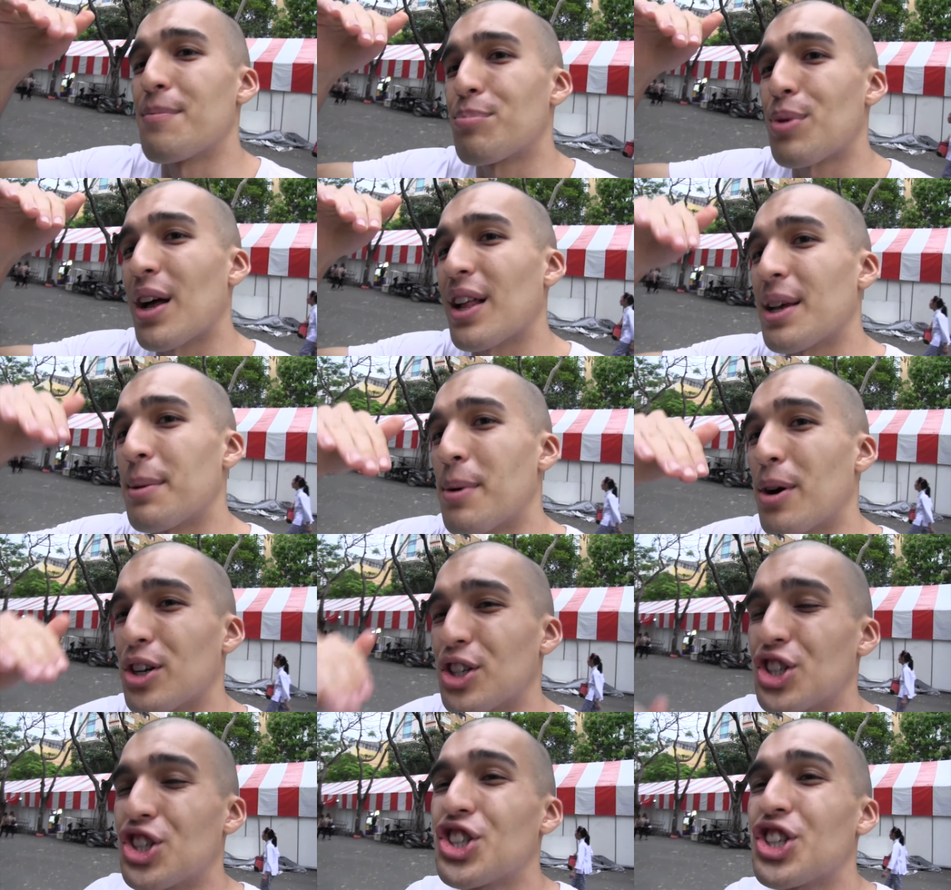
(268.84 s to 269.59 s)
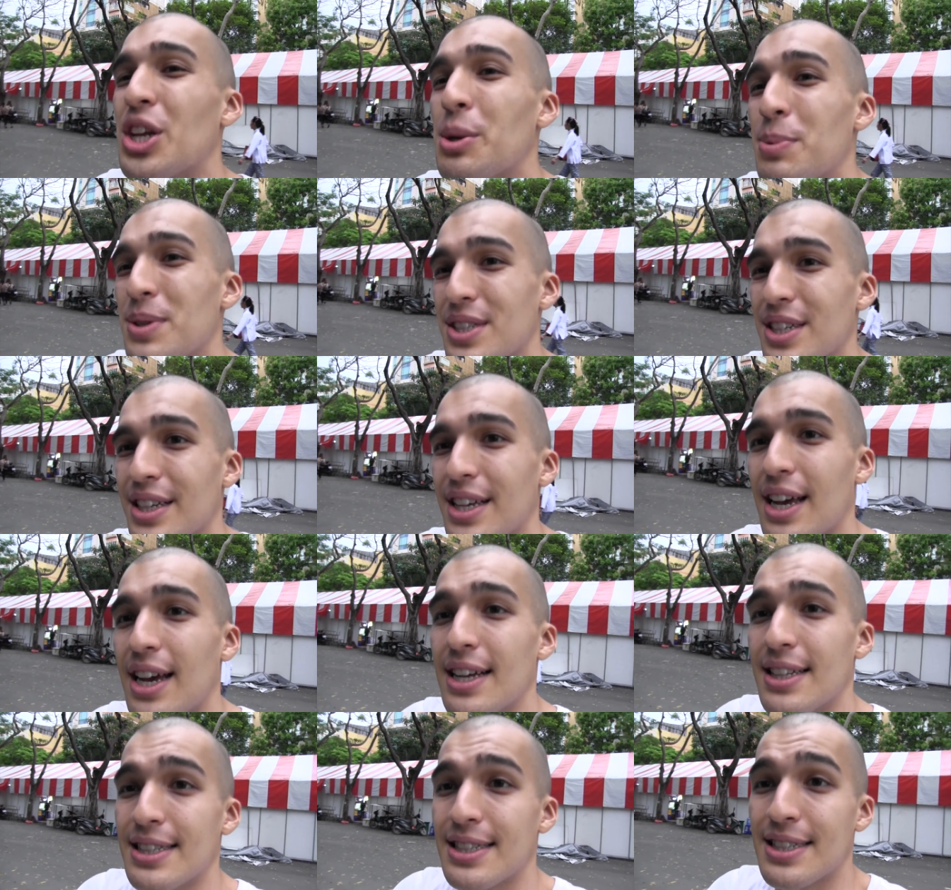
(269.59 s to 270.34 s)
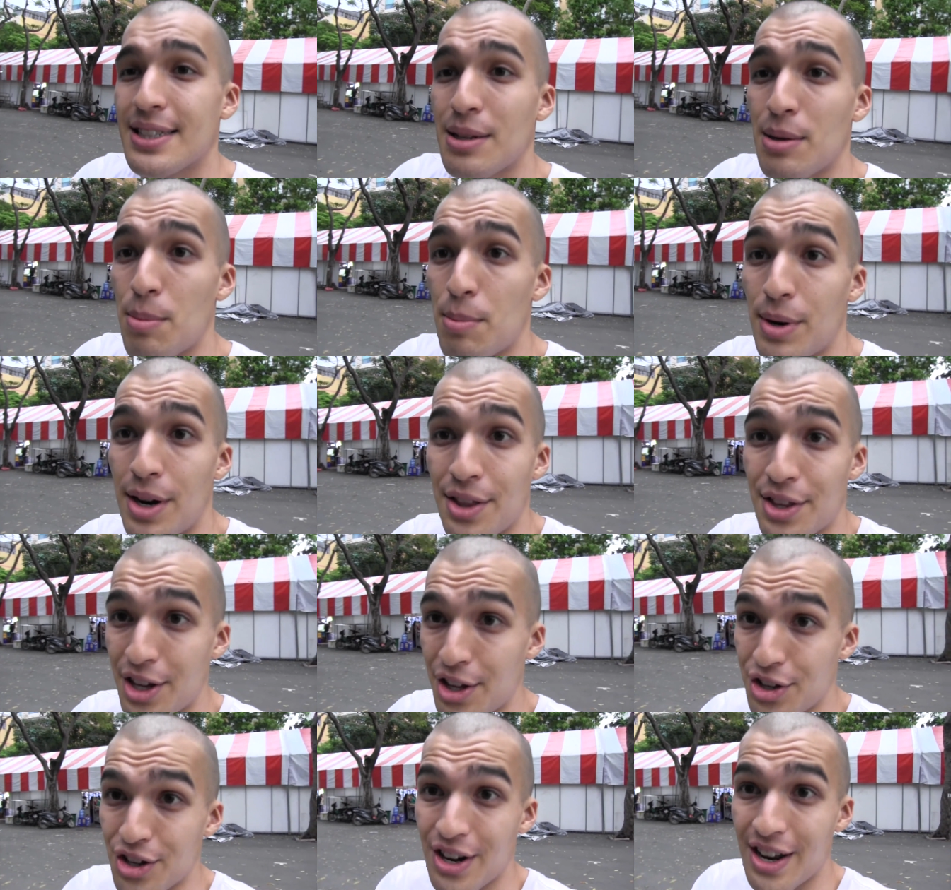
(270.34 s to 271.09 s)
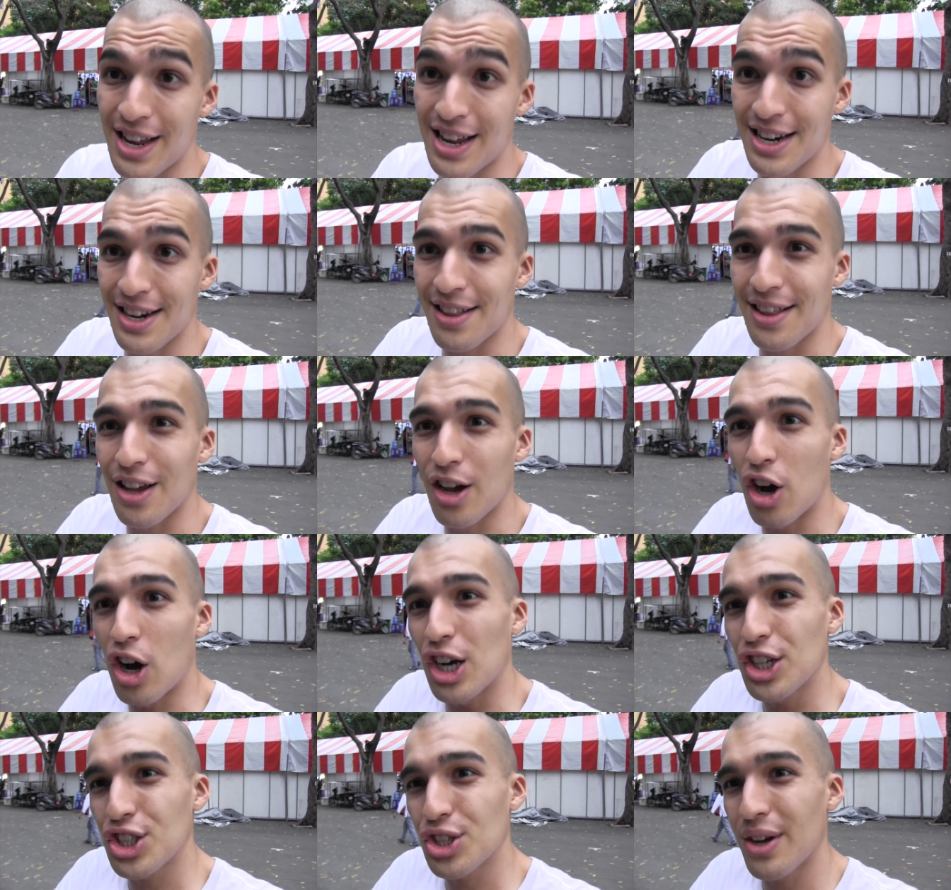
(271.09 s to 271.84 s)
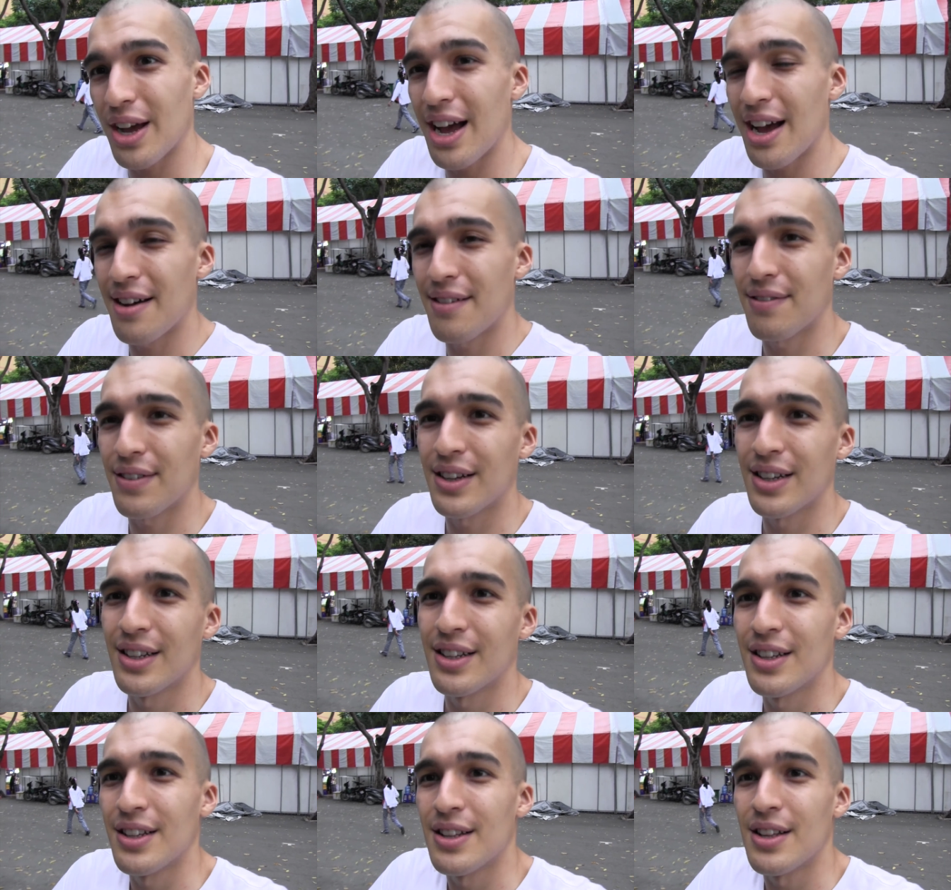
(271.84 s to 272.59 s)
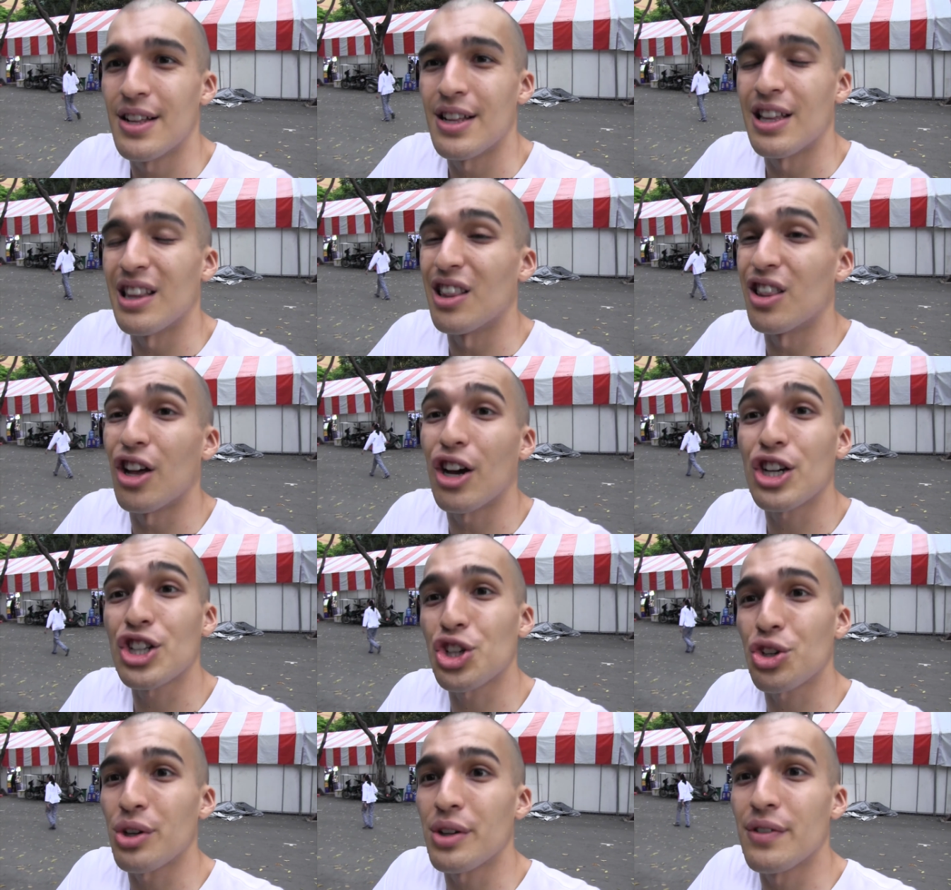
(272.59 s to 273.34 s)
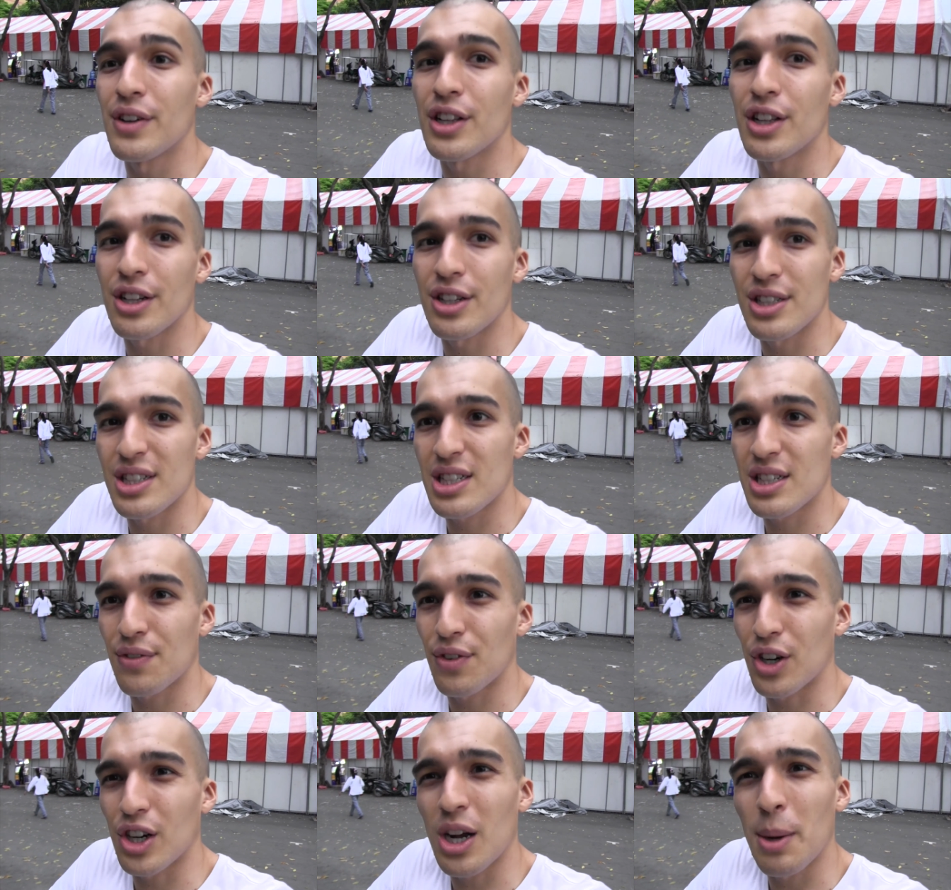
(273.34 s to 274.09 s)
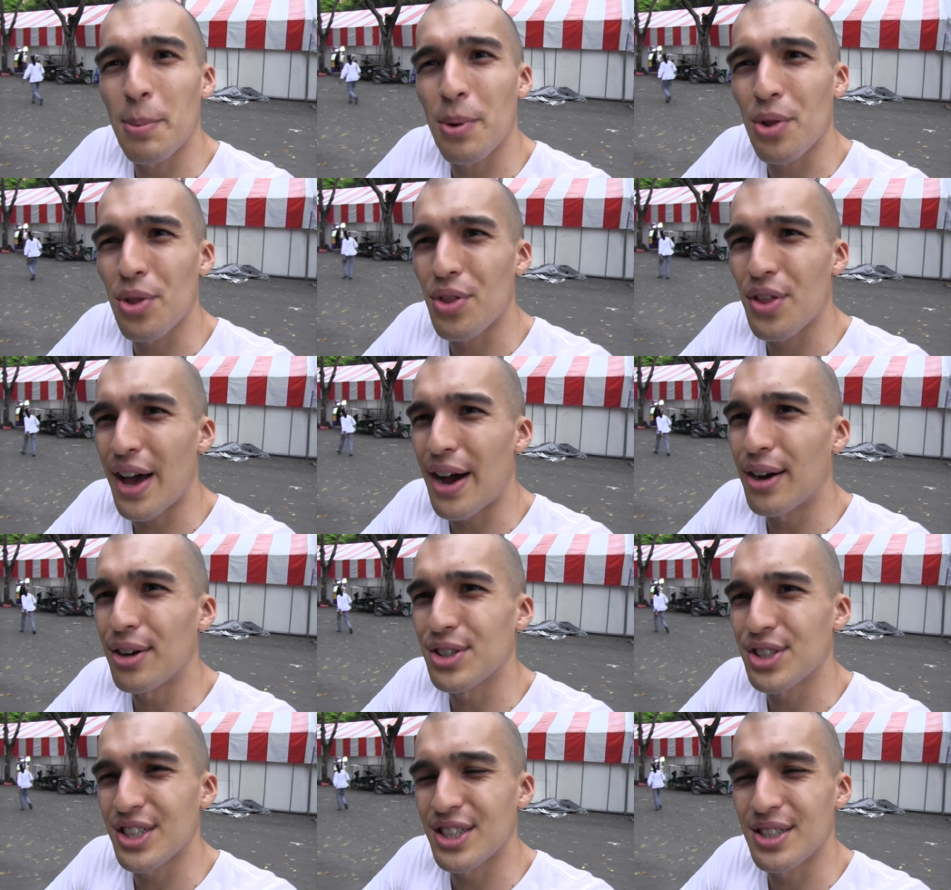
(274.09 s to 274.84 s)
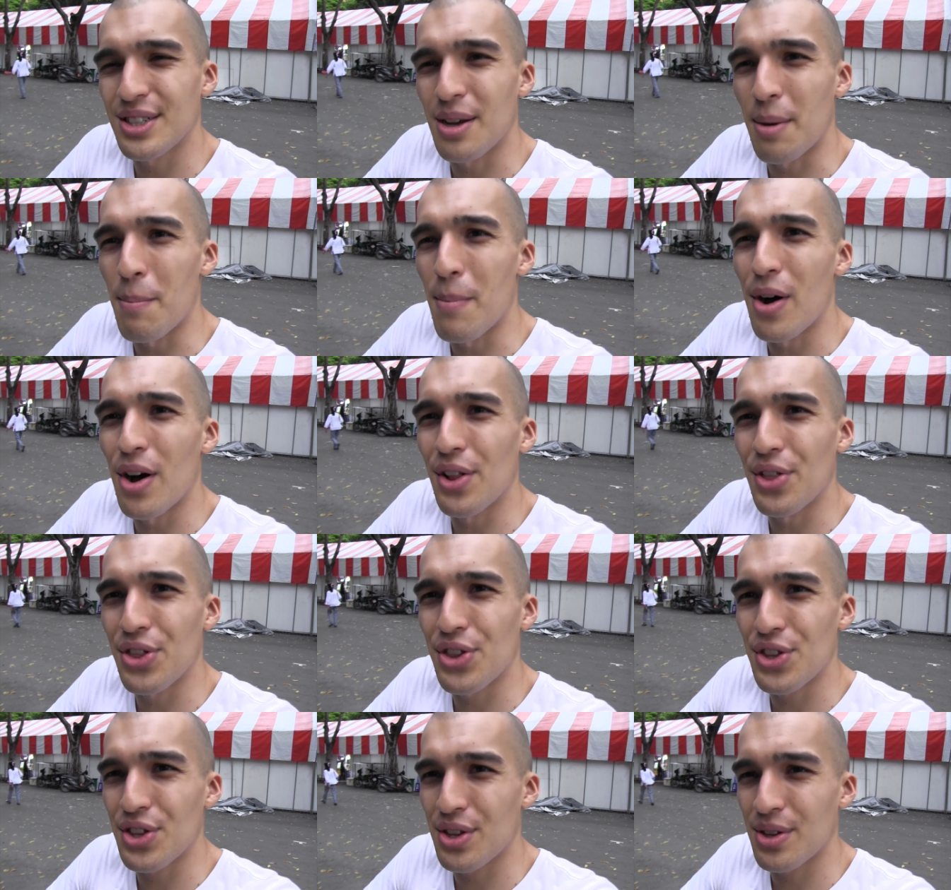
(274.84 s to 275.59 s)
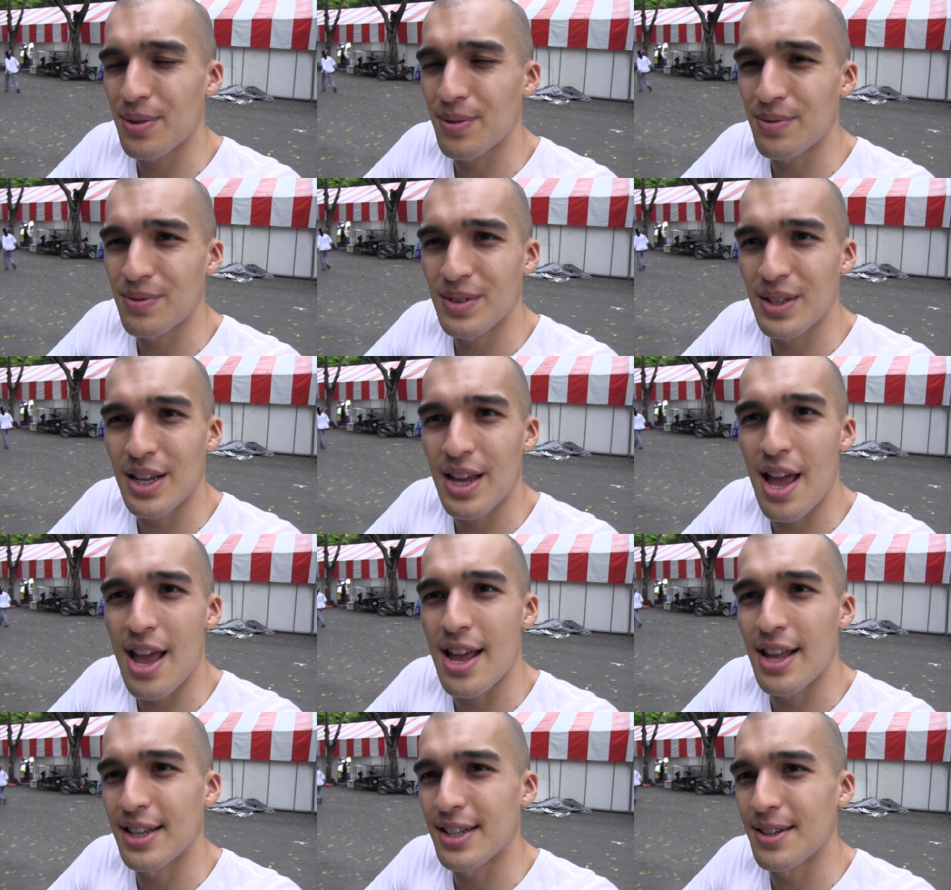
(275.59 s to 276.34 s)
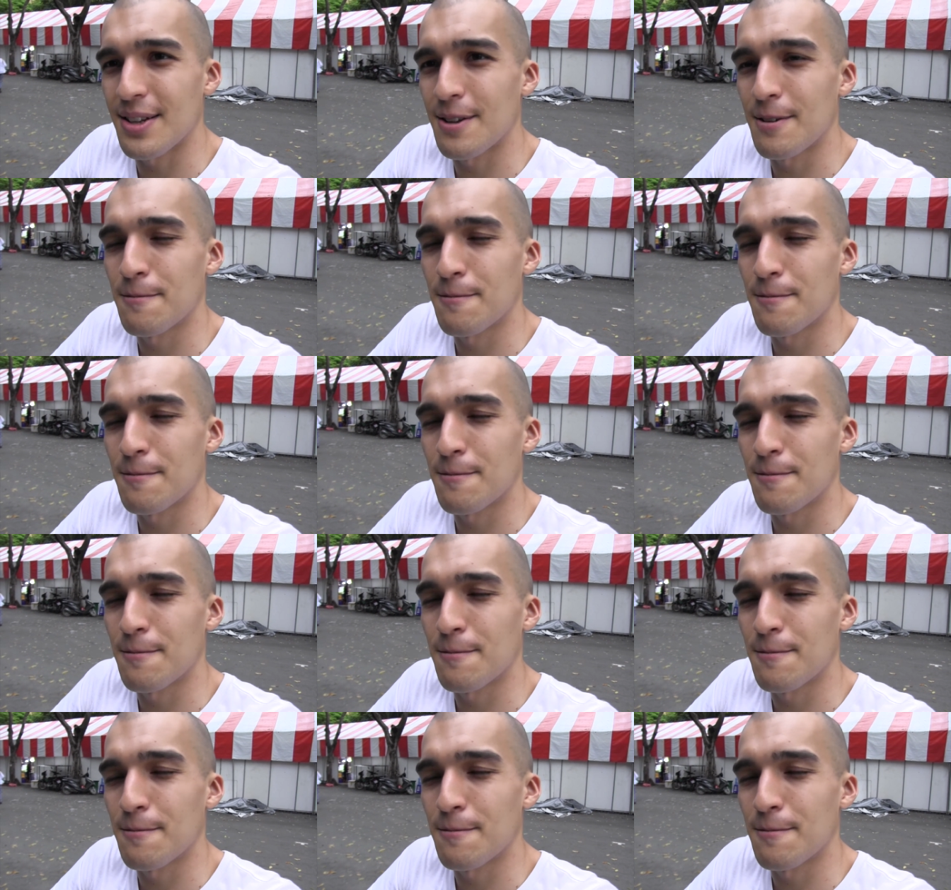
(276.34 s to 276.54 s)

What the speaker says: probably about as cheap as it gets. But on the other hand, they also have luxury villas for a couple thousand a month in